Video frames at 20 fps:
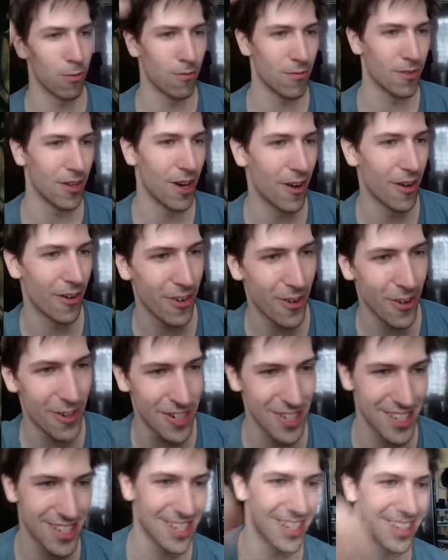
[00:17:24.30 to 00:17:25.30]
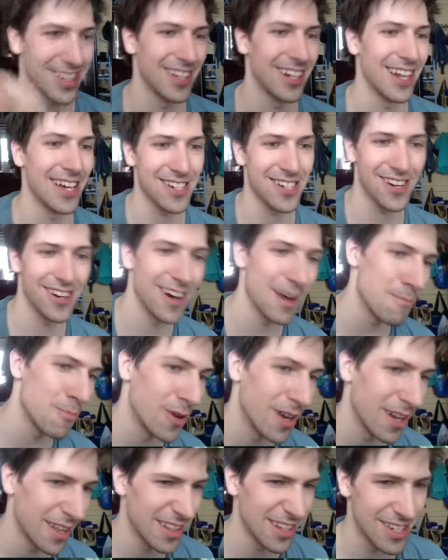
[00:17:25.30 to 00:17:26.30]
of course it's not the last card I put
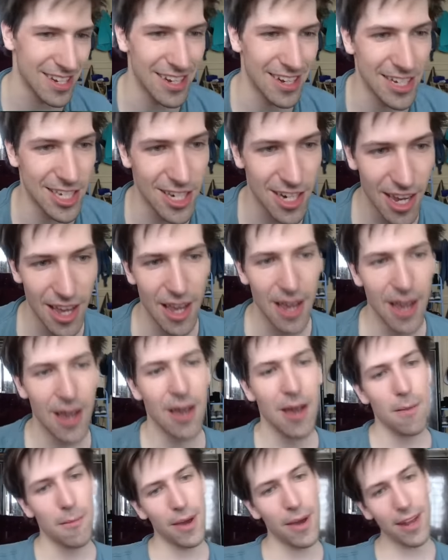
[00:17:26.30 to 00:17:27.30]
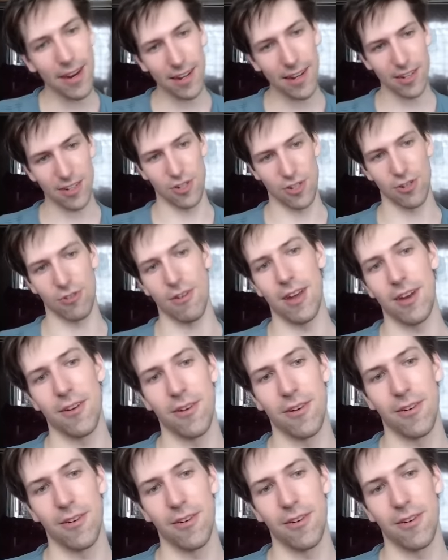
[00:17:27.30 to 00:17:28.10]
on this list. Piloted Shudder.